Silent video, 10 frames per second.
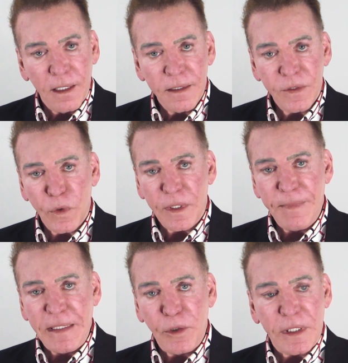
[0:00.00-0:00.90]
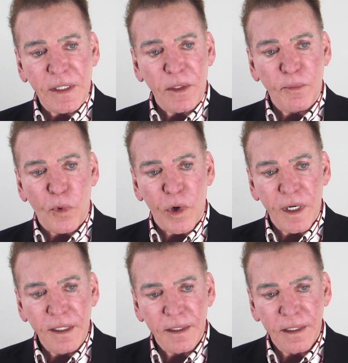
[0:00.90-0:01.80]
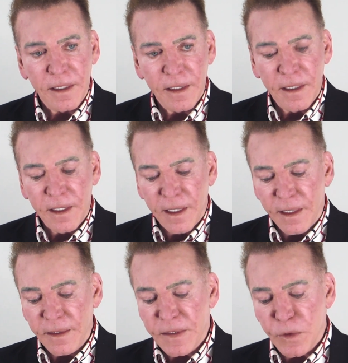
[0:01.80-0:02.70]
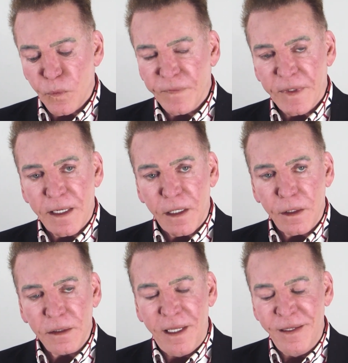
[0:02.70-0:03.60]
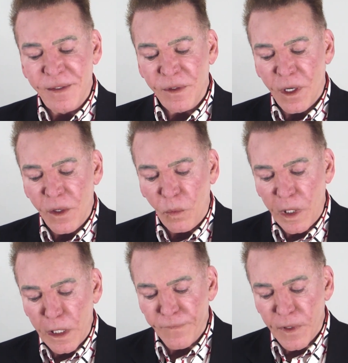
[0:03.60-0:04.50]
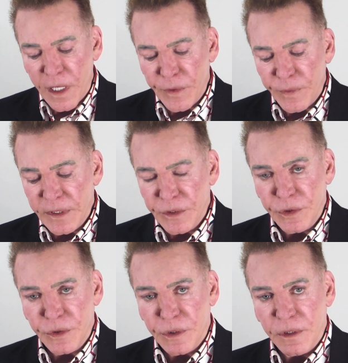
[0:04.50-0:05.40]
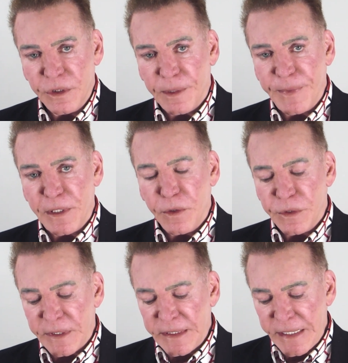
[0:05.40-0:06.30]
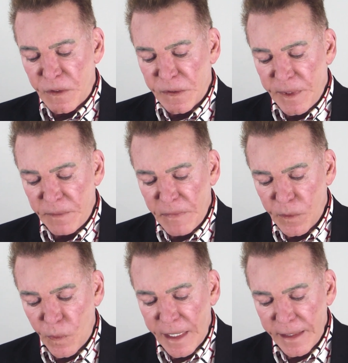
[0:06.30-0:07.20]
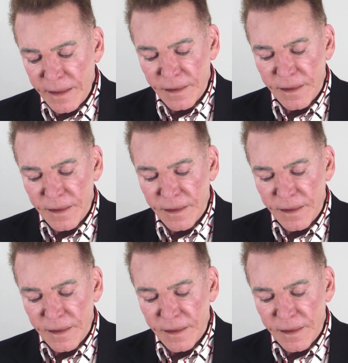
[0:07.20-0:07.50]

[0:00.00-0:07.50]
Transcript: So let me look at the board. So we've got well over one hundred. Jimmy usually tells me midway